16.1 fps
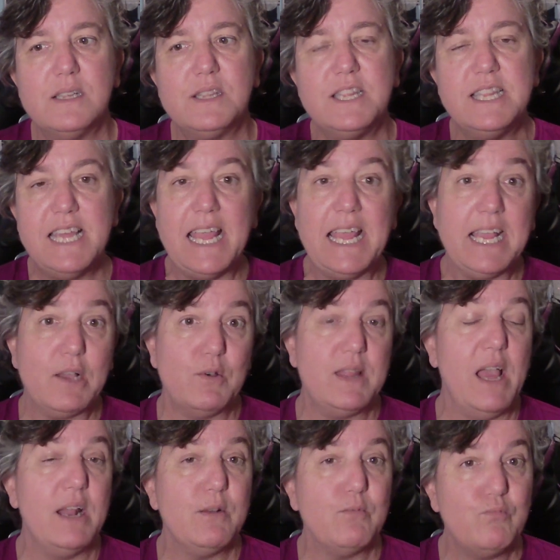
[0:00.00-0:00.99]
think
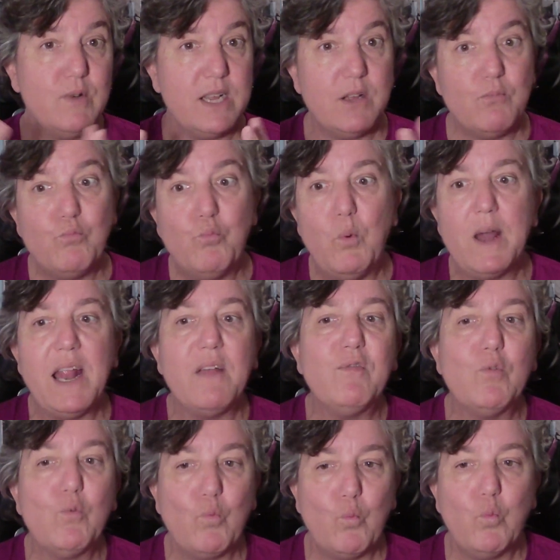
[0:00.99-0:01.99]
that
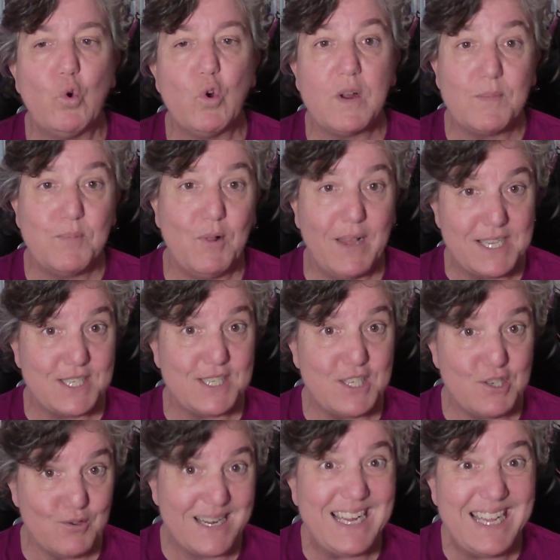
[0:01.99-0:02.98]
whatever workplace
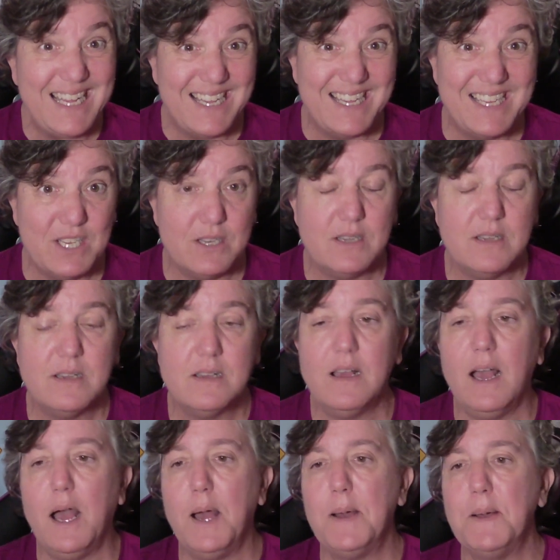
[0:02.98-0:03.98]
you're in,
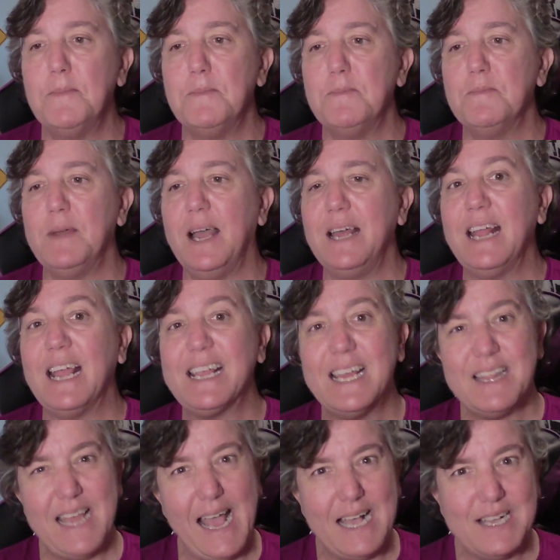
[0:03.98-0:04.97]
and I
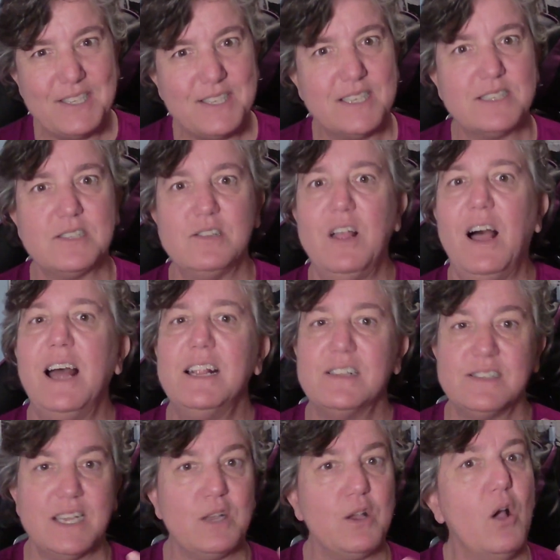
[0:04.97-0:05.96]
get asked this a lot,
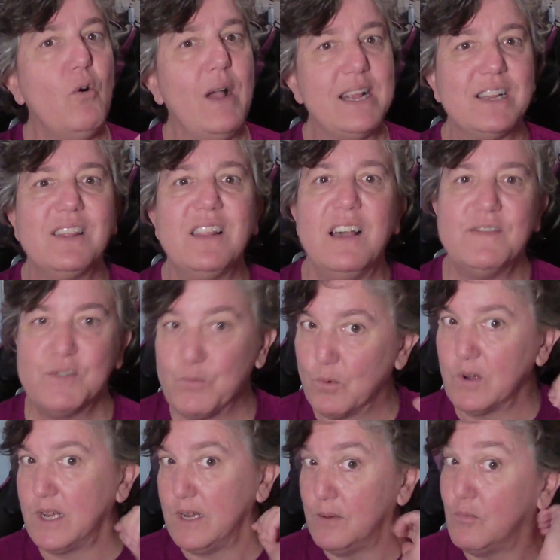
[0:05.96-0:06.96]
it's like, oh, I'd love to
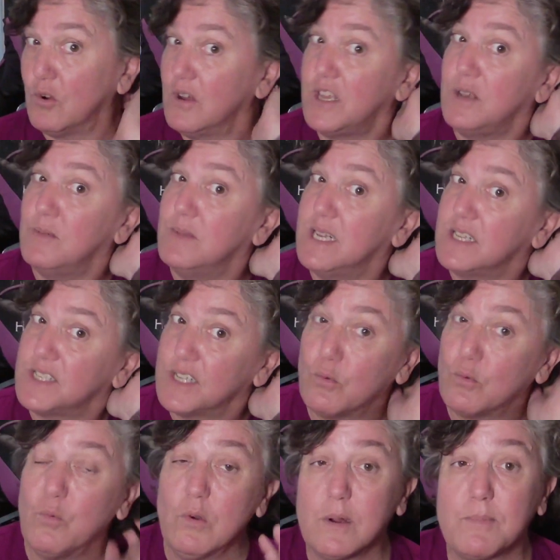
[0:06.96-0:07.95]
work in a more
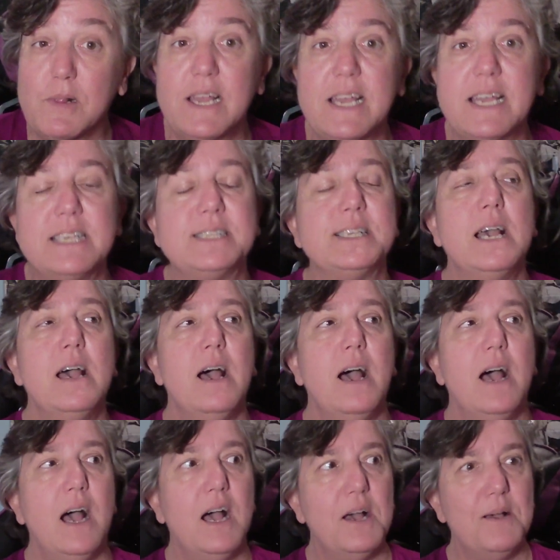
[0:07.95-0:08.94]
humanistic workplace.
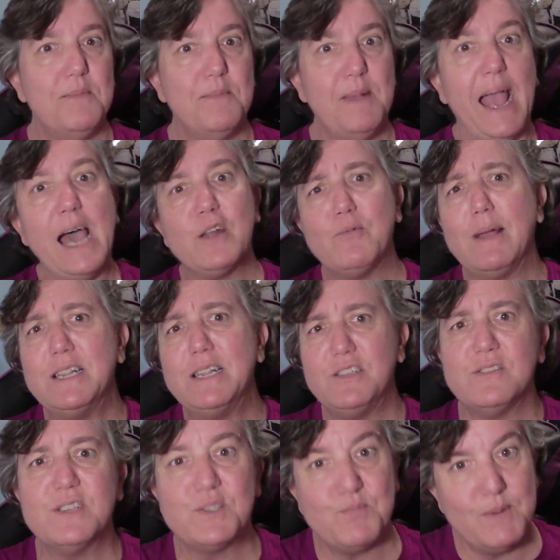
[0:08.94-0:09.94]
How do I do
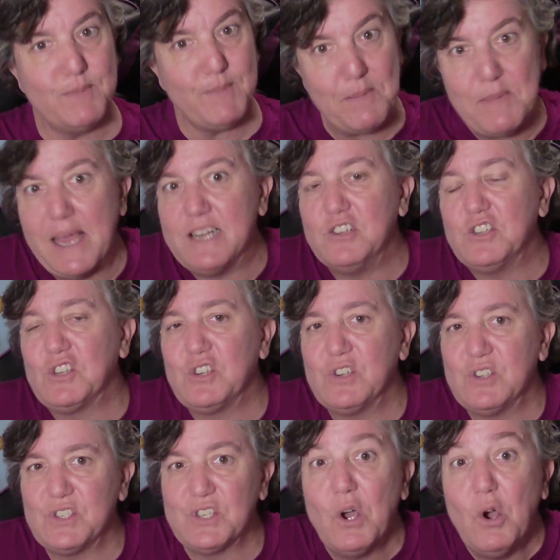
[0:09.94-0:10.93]
this when my
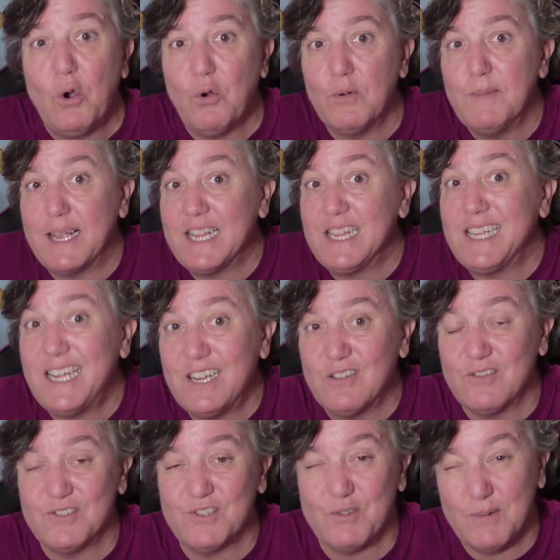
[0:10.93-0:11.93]
managers or my
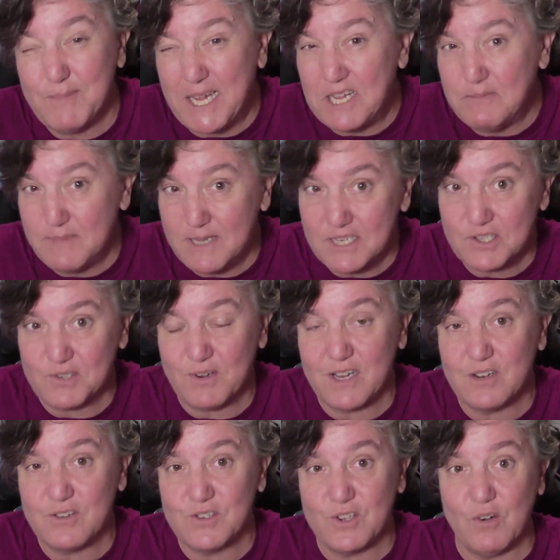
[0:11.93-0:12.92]
leaders or my
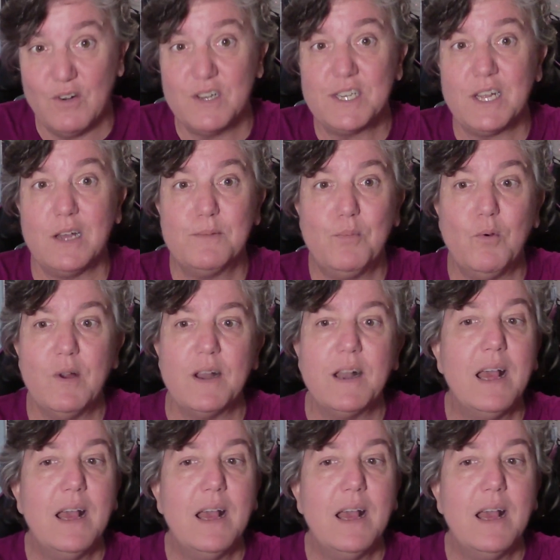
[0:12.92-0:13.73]
administrators aren't on board?